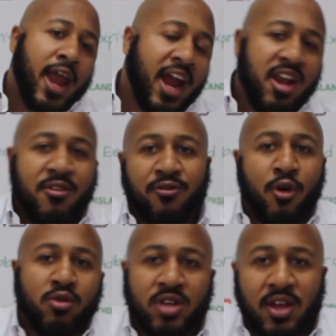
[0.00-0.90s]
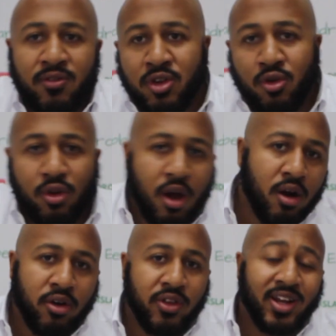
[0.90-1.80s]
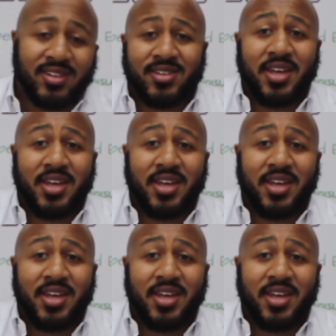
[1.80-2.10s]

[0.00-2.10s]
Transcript: Any phone giving you longer than a